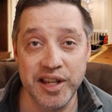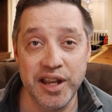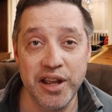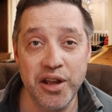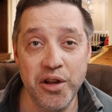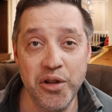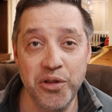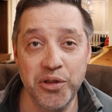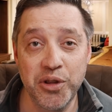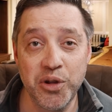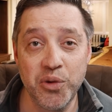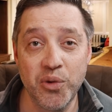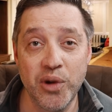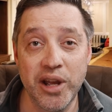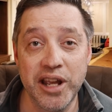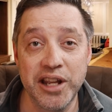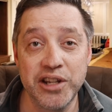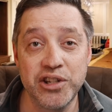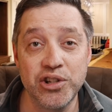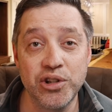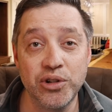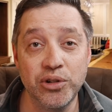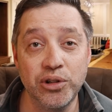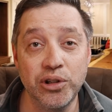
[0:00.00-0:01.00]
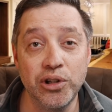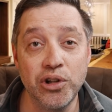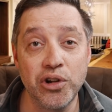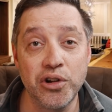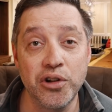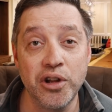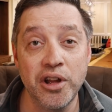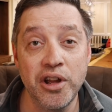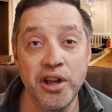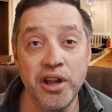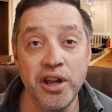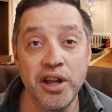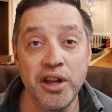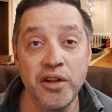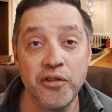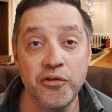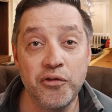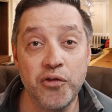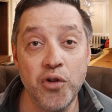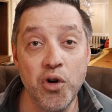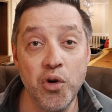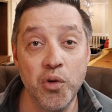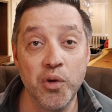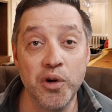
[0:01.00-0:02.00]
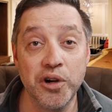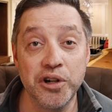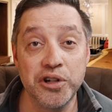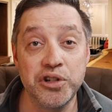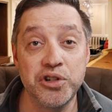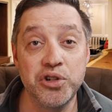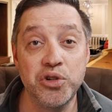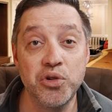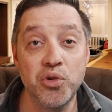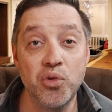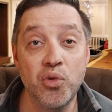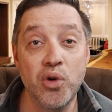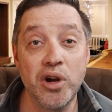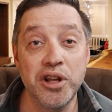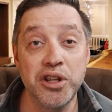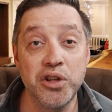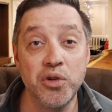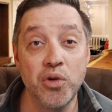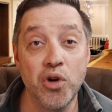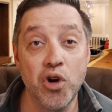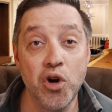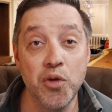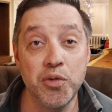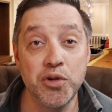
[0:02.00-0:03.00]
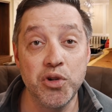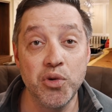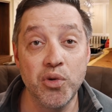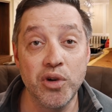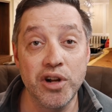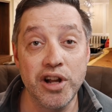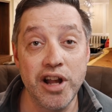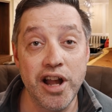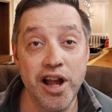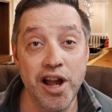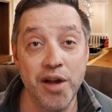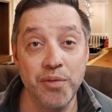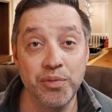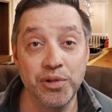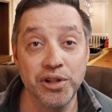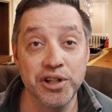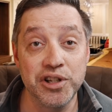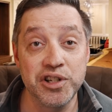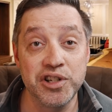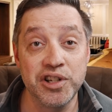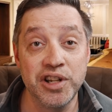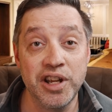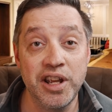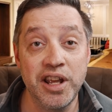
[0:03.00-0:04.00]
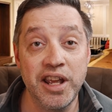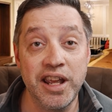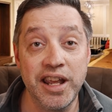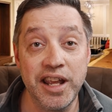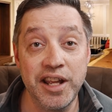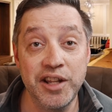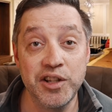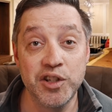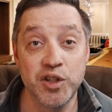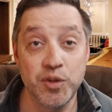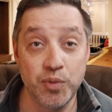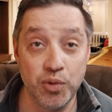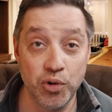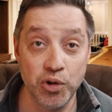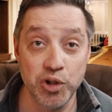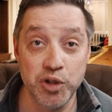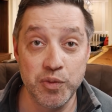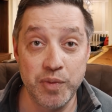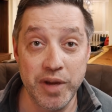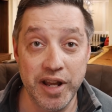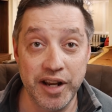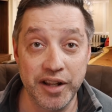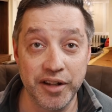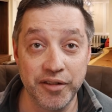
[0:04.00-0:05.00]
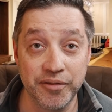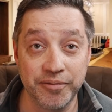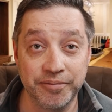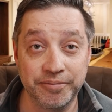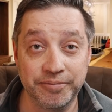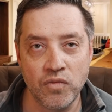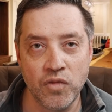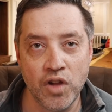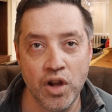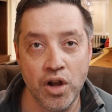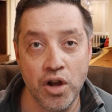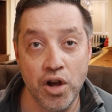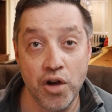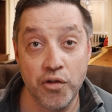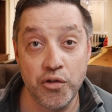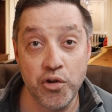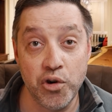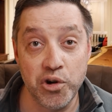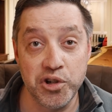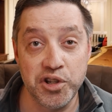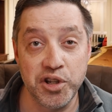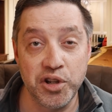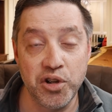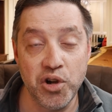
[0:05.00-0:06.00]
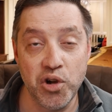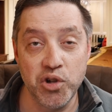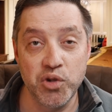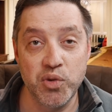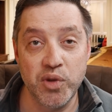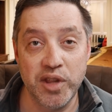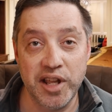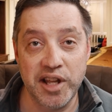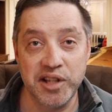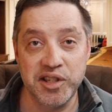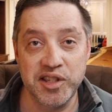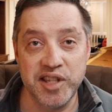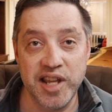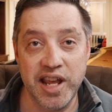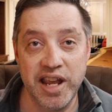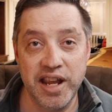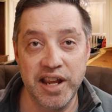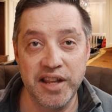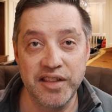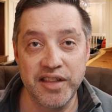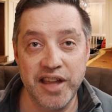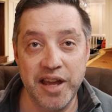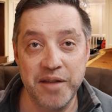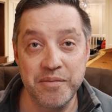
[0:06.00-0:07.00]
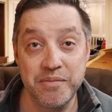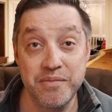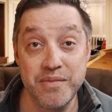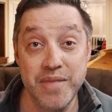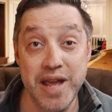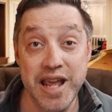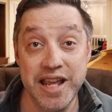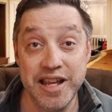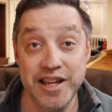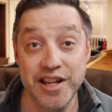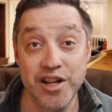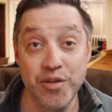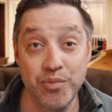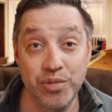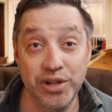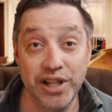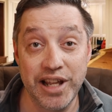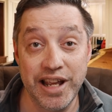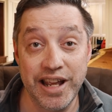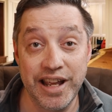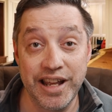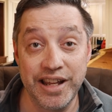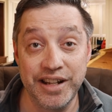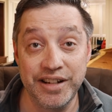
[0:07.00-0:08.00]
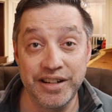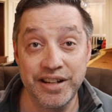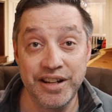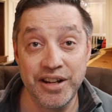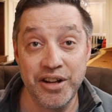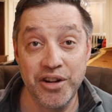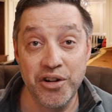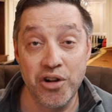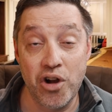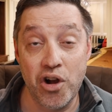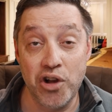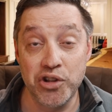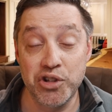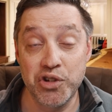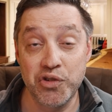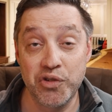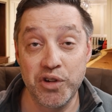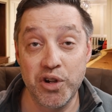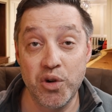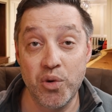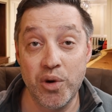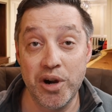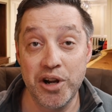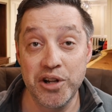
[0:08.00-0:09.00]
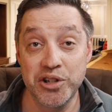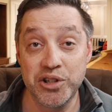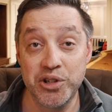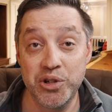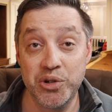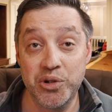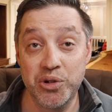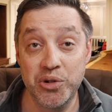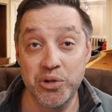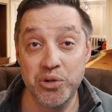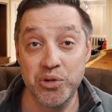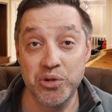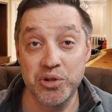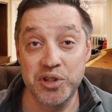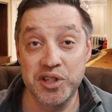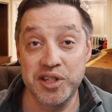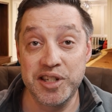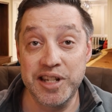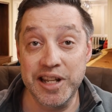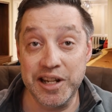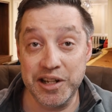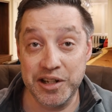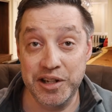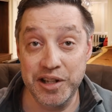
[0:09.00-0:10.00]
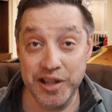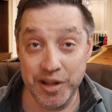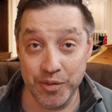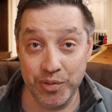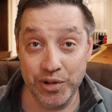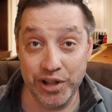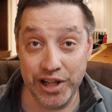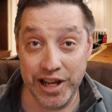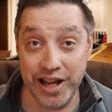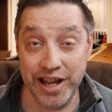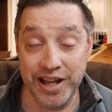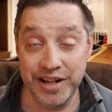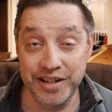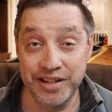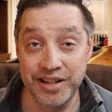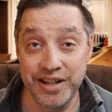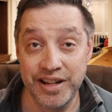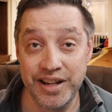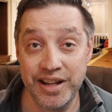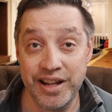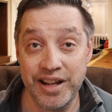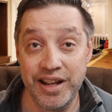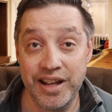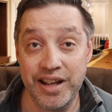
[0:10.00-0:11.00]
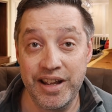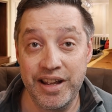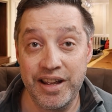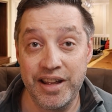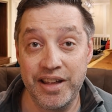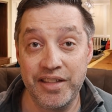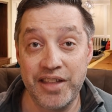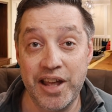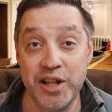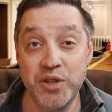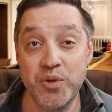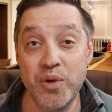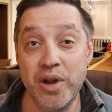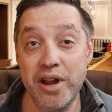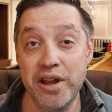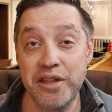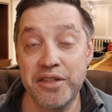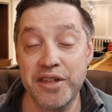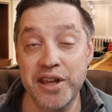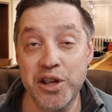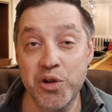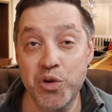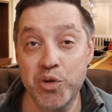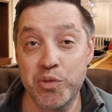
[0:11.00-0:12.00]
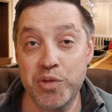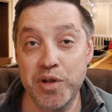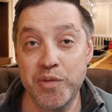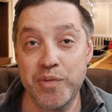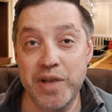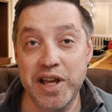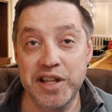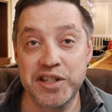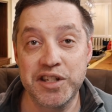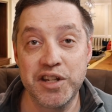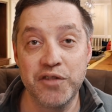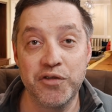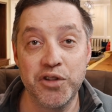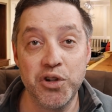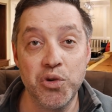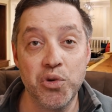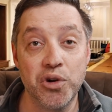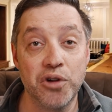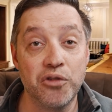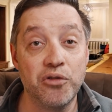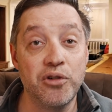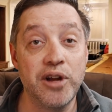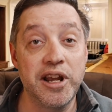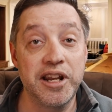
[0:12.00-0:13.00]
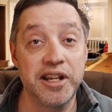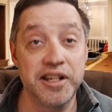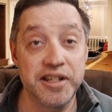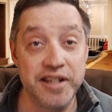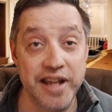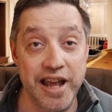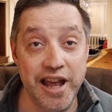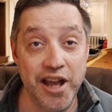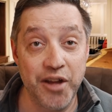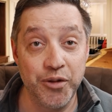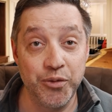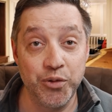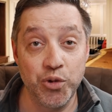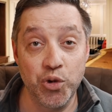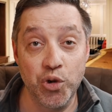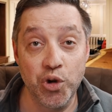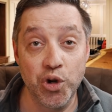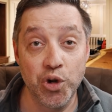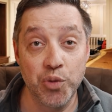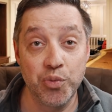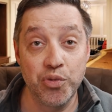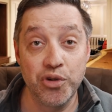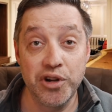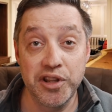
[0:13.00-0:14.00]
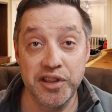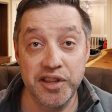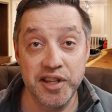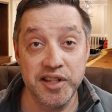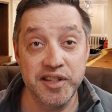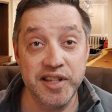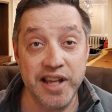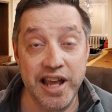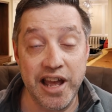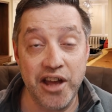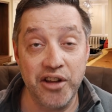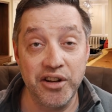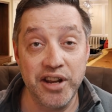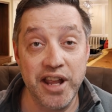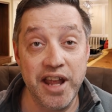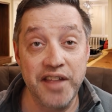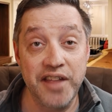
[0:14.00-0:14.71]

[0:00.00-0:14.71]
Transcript: a healthy way to look forward to what you hope to accomplish in sports betting. Of course, it goes without saying that making a plan also requires you to stick to the plan. That's why I think it would be best if you were to write it down or print this out